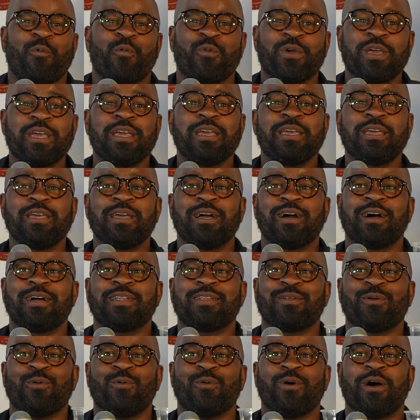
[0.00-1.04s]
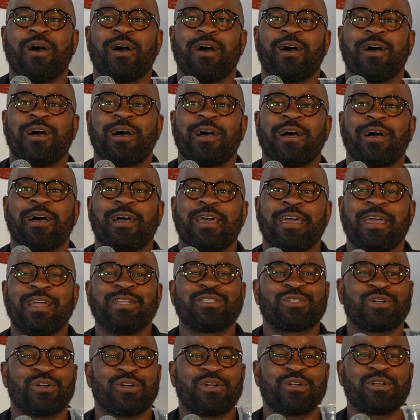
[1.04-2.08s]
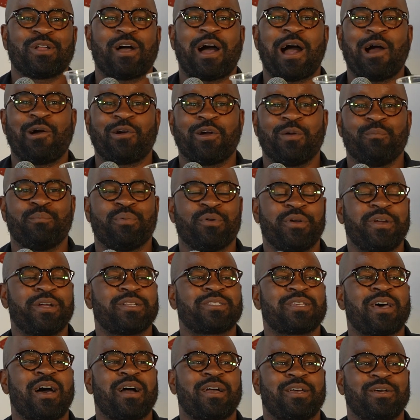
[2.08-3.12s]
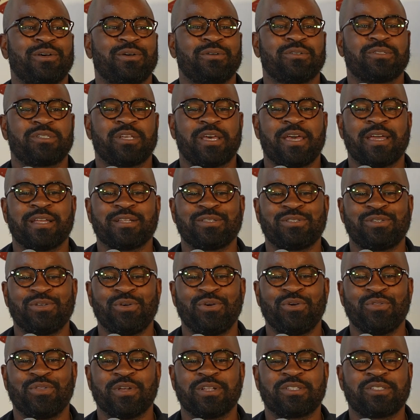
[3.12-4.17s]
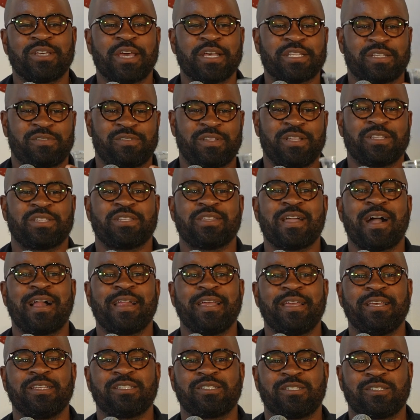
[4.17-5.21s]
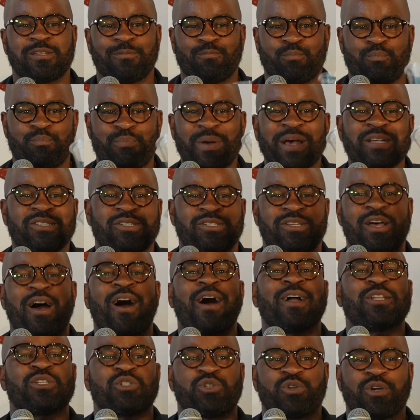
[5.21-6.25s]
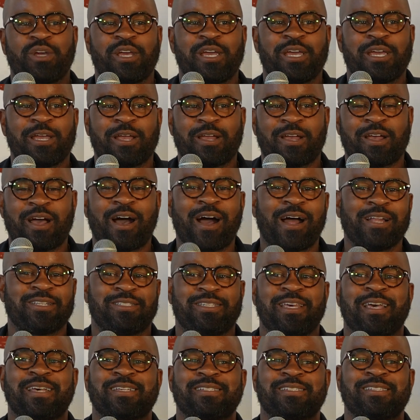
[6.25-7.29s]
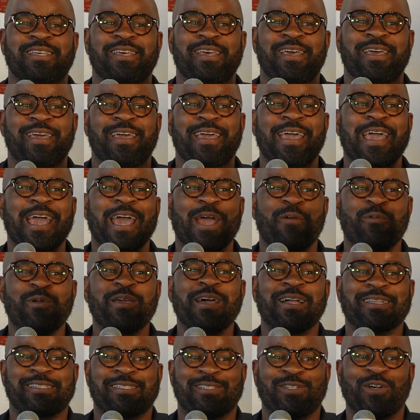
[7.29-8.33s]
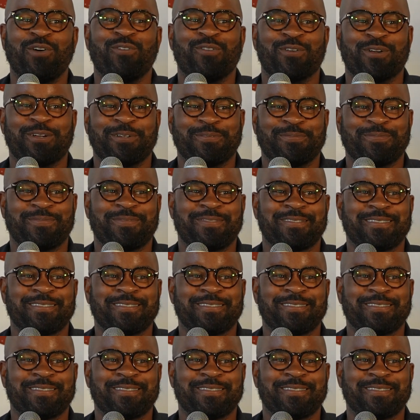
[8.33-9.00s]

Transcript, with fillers: We uh, entered our burrito tacos into the Taste of Cincinnati's Best Entree contest, and we got silver.